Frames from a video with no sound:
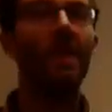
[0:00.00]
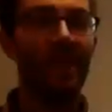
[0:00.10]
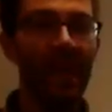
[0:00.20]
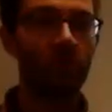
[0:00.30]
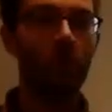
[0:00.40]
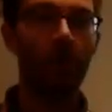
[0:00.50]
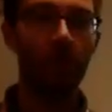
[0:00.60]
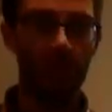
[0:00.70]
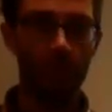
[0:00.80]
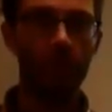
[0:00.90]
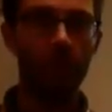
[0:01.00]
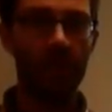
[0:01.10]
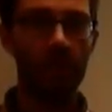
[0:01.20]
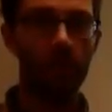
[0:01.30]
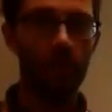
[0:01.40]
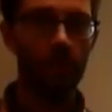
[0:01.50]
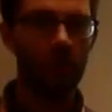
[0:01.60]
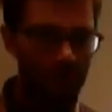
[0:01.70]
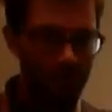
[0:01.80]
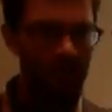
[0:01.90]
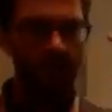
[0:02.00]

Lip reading: that's why you think what you think and do what you do. It's because of